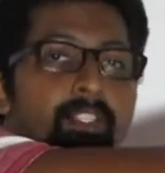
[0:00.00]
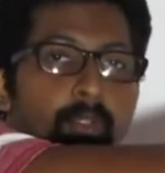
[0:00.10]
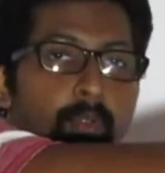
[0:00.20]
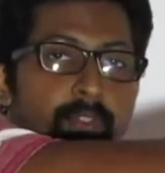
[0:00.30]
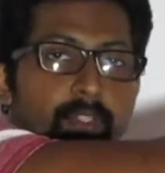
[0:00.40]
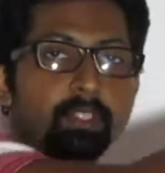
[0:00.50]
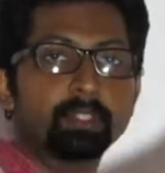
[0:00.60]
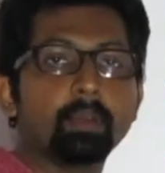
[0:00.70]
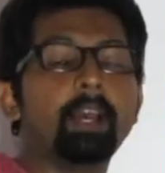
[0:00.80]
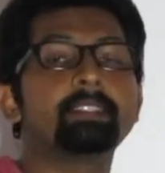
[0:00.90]
source.
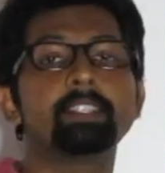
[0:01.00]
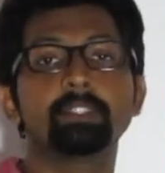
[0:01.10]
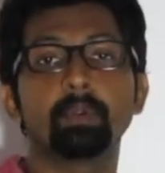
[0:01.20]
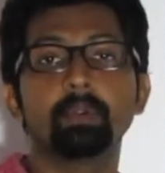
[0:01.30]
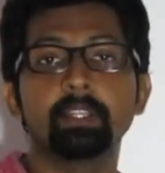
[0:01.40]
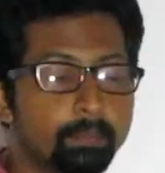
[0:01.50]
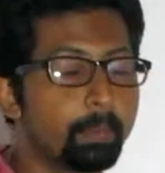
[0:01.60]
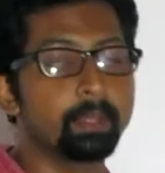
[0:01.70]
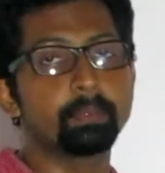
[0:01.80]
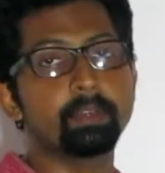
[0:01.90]
So as I told in
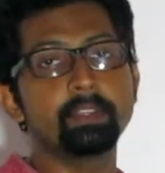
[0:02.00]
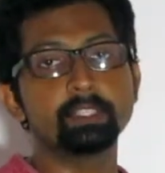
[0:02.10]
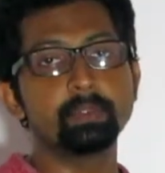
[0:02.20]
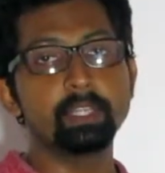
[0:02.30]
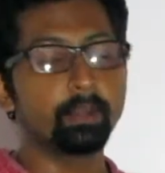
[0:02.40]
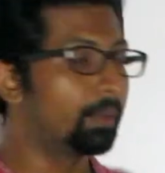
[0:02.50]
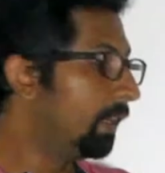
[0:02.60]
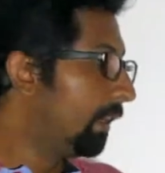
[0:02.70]
my previous video,